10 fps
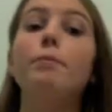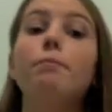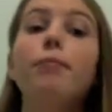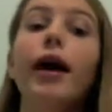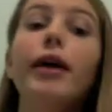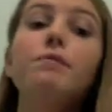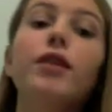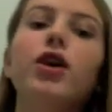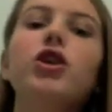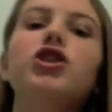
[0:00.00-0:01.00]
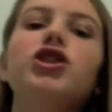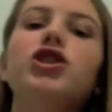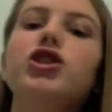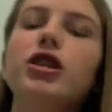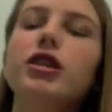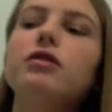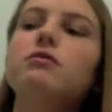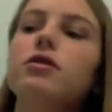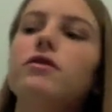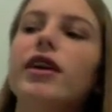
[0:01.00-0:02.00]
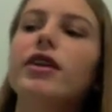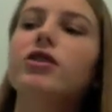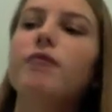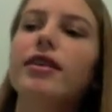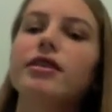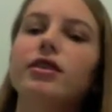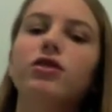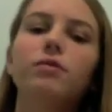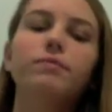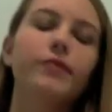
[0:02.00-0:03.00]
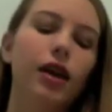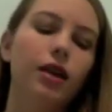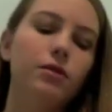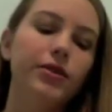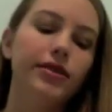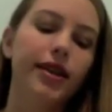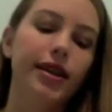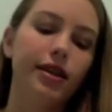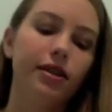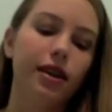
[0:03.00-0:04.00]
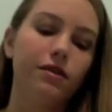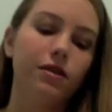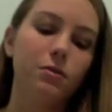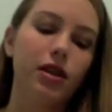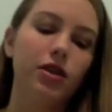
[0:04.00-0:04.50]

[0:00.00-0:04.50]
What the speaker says: But she's a good fan of gymnastics. So we were standing in line for the meet and